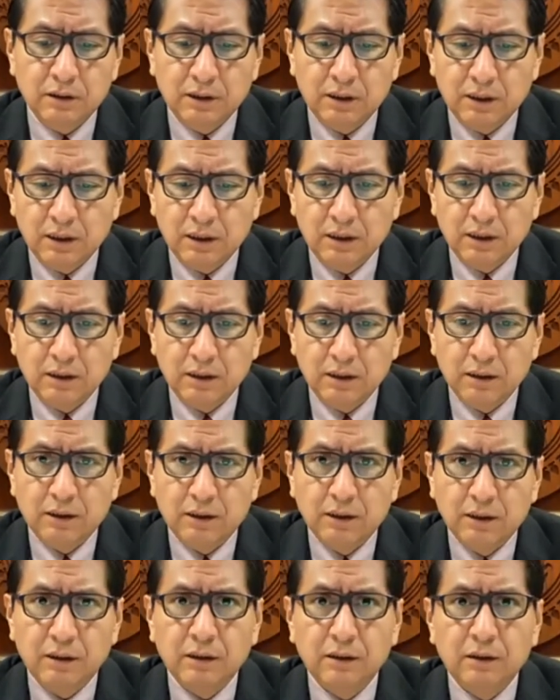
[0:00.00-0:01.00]
uh,
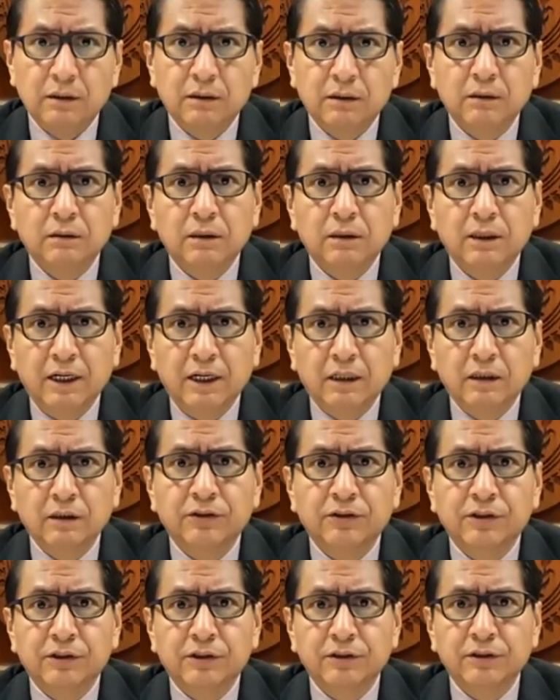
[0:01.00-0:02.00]
our
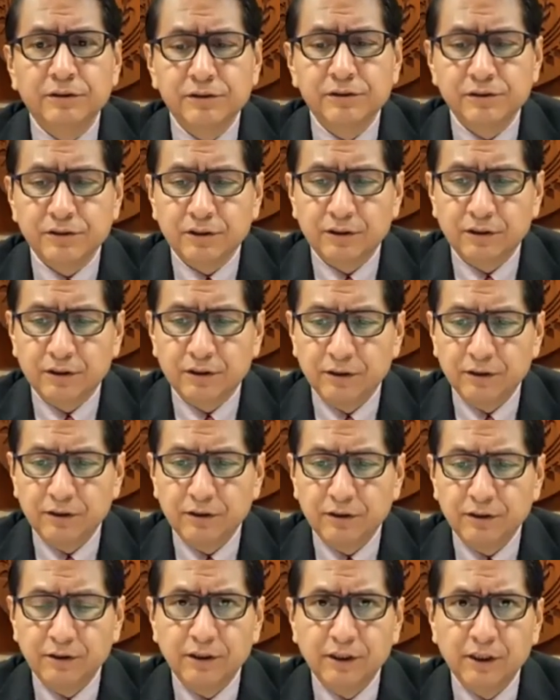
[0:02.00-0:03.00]
elders,
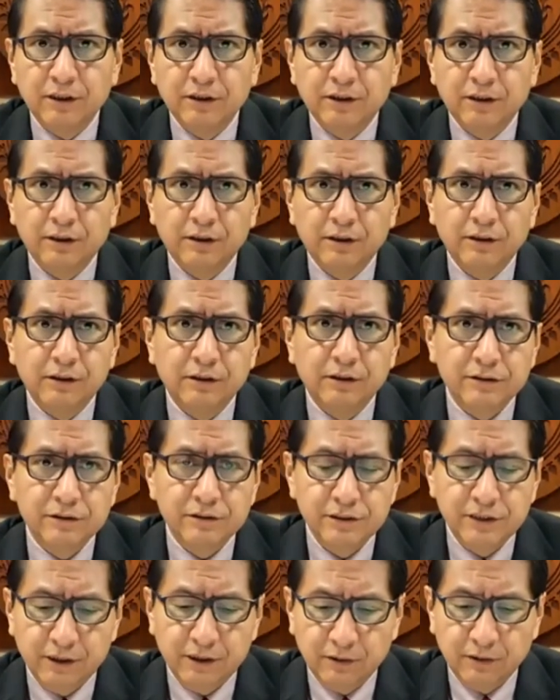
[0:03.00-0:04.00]
our younger
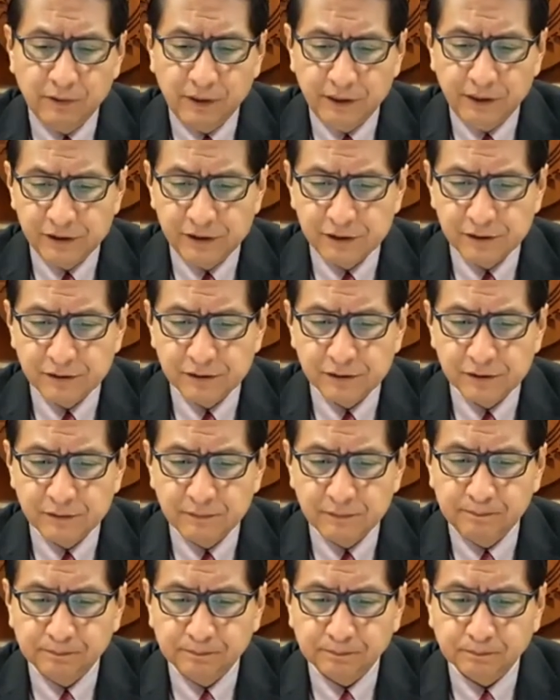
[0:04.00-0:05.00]
generations.
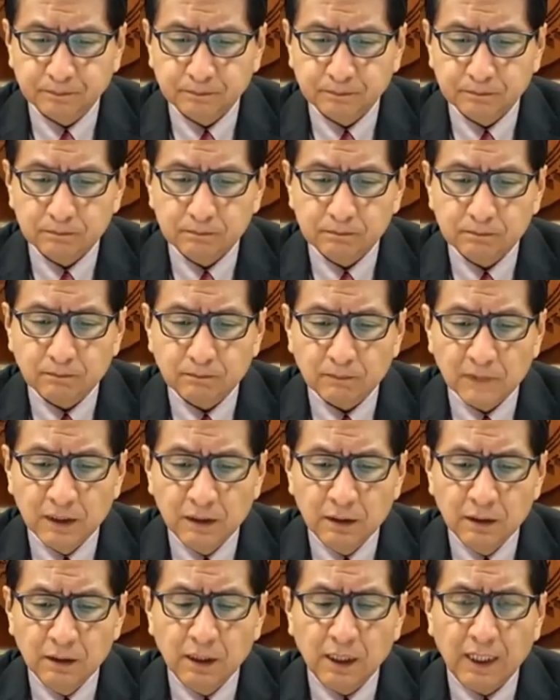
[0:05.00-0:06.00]

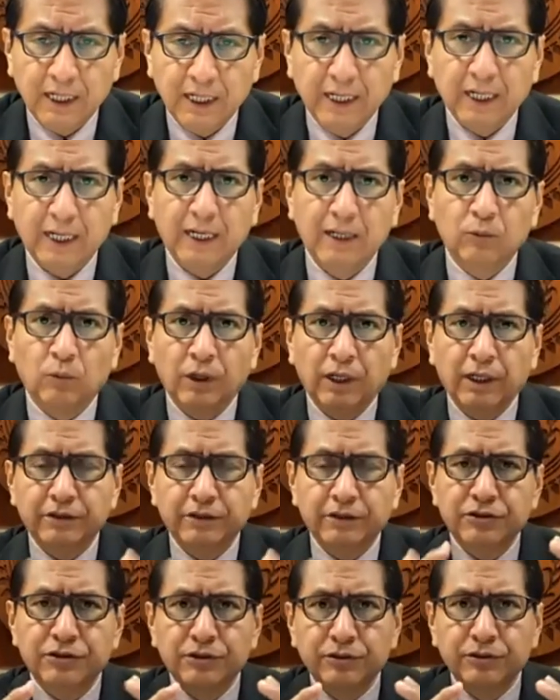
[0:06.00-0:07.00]
I, I
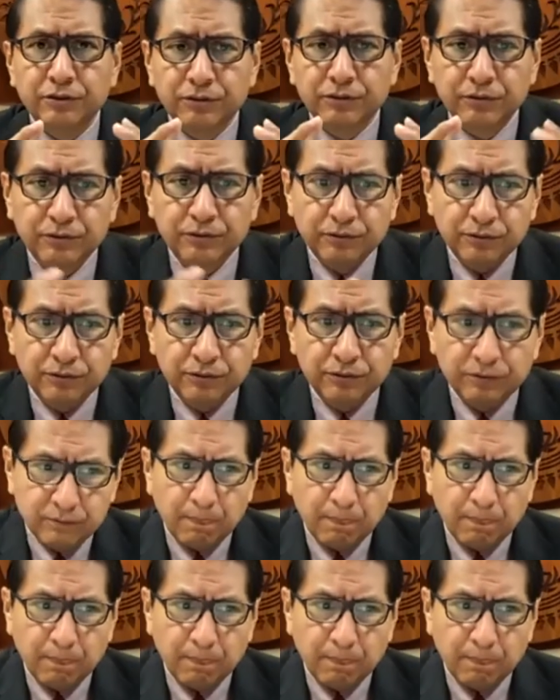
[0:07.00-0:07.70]
want to